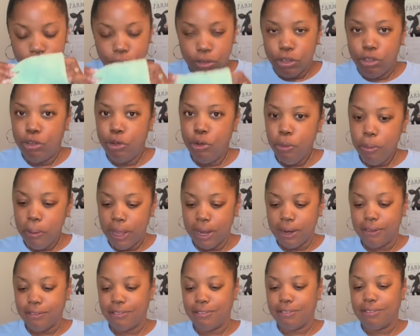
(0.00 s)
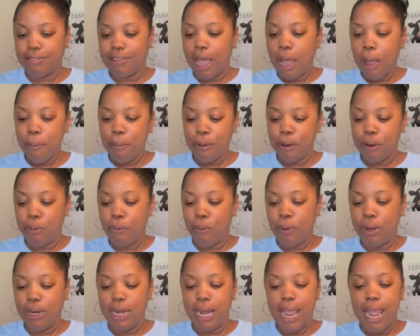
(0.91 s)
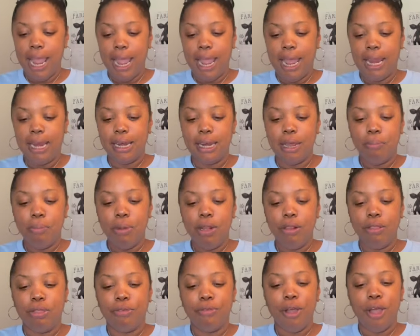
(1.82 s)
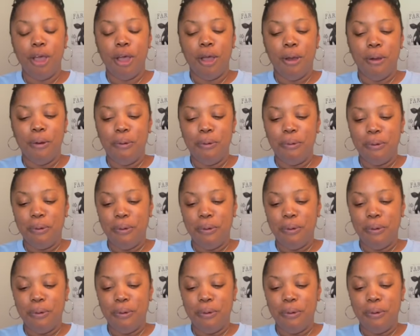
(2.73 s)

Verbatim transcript: You better stop it on that. Let me throw.